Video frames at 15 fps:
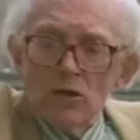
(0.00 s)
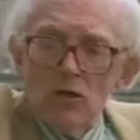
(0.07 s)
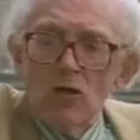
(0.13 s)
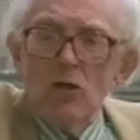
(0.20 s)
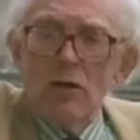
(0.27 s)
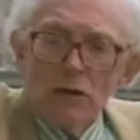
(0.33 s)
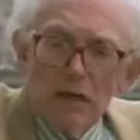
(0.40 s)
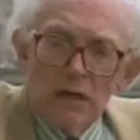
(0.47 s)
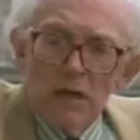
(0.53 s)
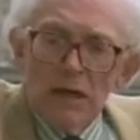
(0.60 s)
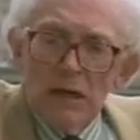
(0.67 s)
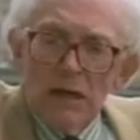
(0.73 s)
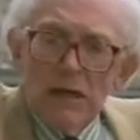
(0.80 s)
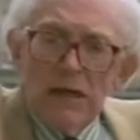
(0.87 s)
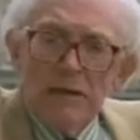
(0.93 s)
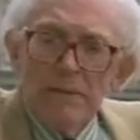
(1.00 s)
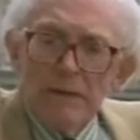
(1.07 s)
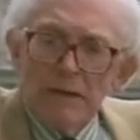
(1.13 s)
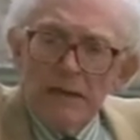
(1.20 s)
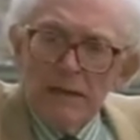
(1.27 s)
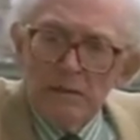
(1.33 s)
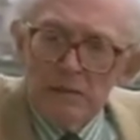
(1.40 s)
too, and, uh,
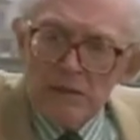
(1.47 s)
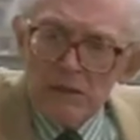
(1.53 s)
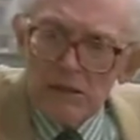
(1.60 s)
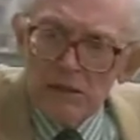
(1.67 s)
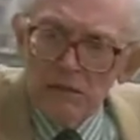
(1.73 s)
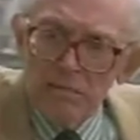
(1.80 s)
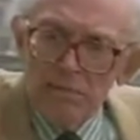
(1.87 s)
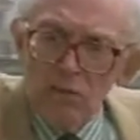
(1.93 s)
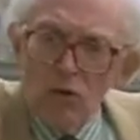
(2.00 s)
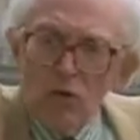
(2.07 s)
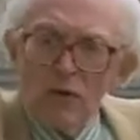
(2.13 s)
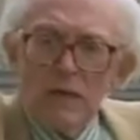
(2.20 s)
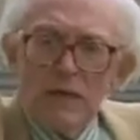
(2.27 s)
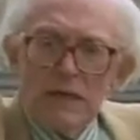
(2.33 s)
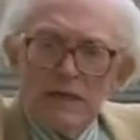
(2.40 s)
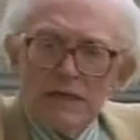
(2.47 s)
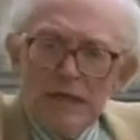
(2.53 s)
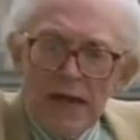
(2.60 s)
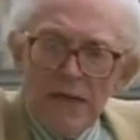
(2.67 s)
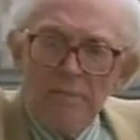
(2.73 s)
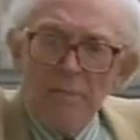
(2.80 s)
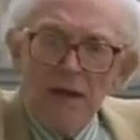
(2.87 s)
but he was broadened the
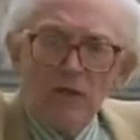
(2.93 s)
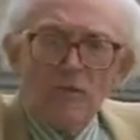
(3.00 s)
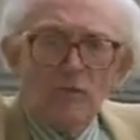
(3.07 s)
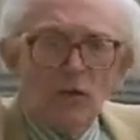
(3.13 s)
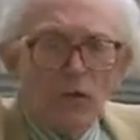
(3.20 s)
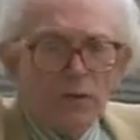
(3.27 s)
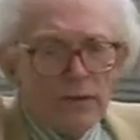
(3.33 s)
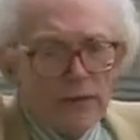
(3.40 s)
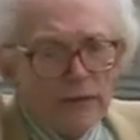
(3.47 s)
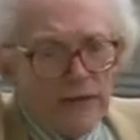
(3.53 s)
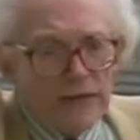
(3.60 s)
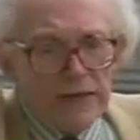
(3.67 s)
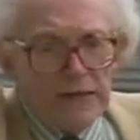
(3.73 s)
attack much more than that.